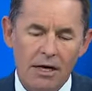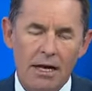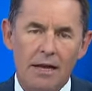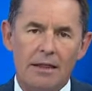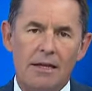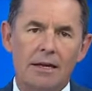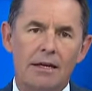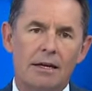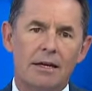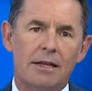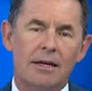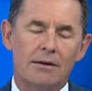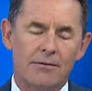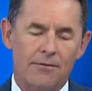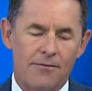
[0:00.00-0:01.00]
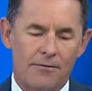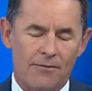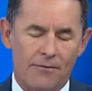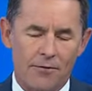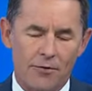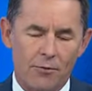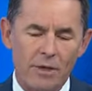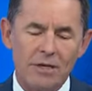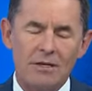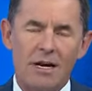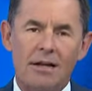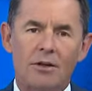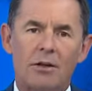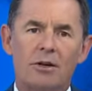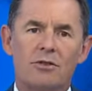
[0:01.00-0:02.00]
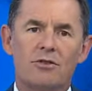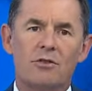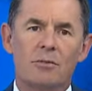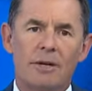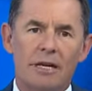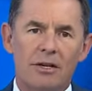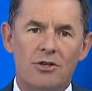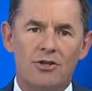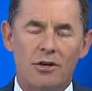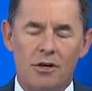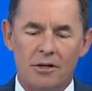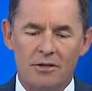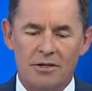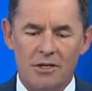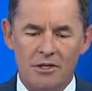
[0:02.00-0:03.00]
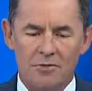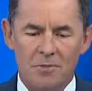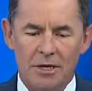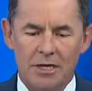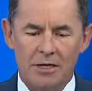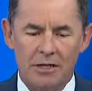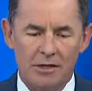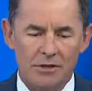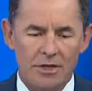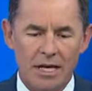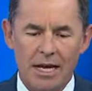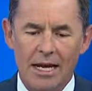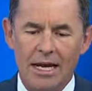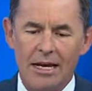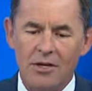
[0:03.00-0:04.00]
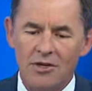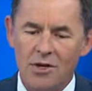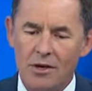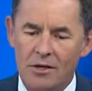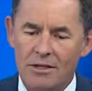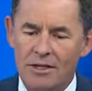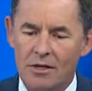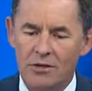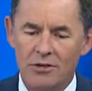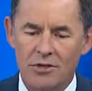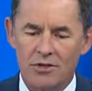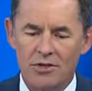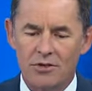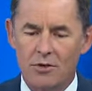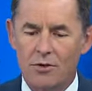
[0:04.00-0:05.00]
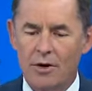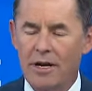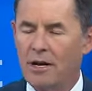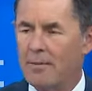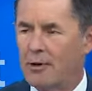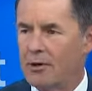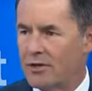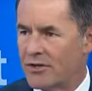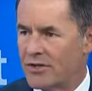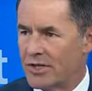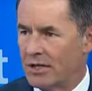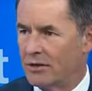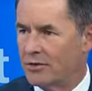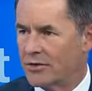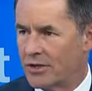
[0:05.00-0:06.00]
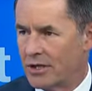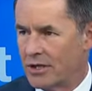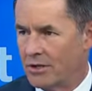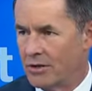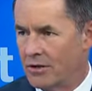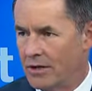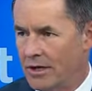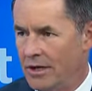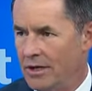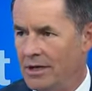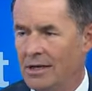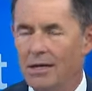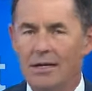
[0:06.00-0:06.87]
You know, I think for the reason I look at so many charts is because a chart tells a story about a single security.